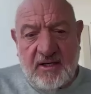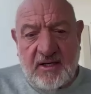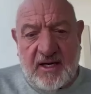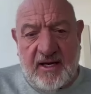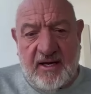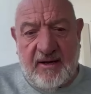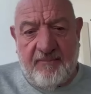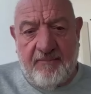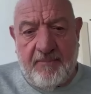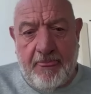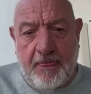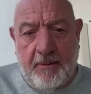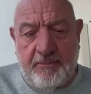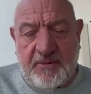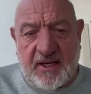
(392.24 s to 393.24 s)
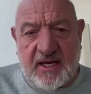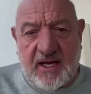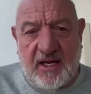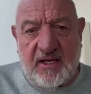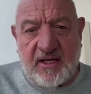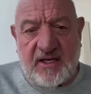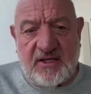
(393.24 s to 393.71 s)

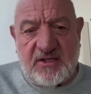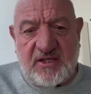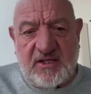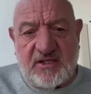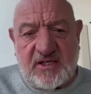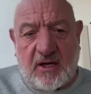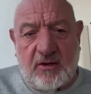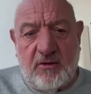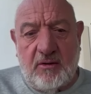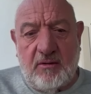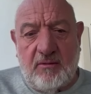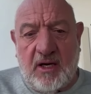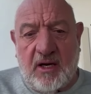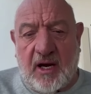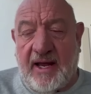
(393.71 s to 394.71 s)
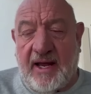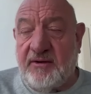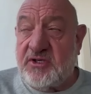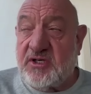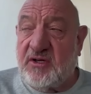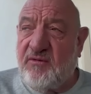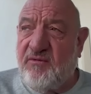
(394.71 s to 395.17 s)
Dickie, that this is so,
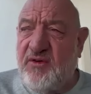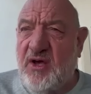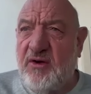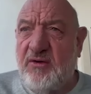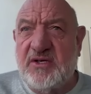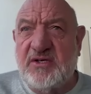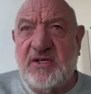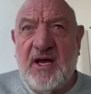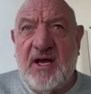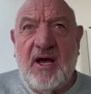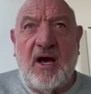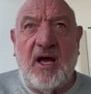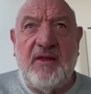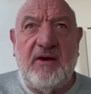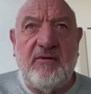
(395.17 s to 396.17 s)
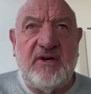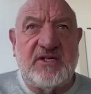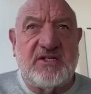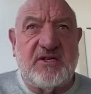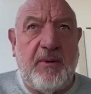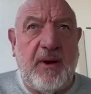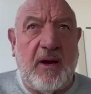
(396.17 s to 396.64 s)
and to the viewers, there
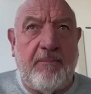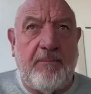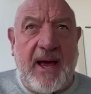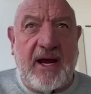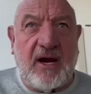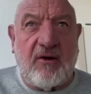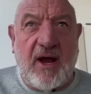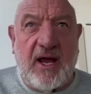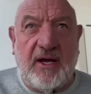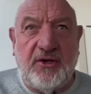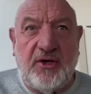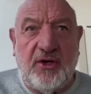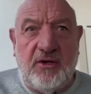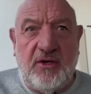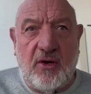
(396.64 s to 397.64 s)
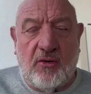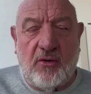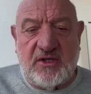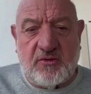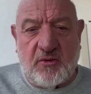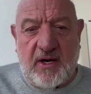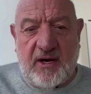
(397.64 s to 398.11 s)
is a bit of background
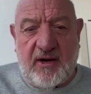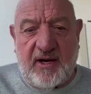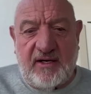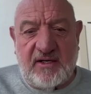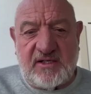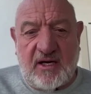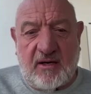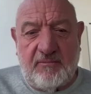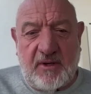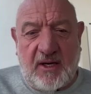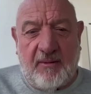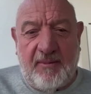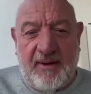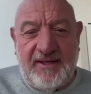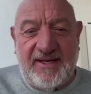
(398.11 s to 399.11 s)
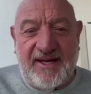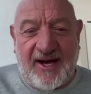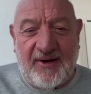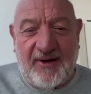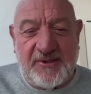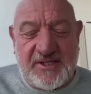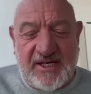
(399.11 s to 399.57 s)
noise where I'm in the
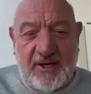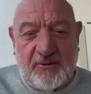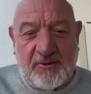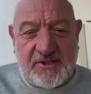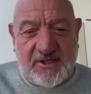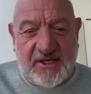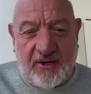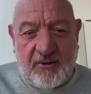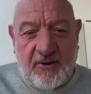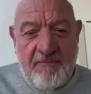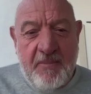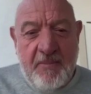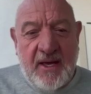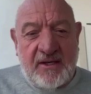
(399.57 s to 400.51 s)
hotel still.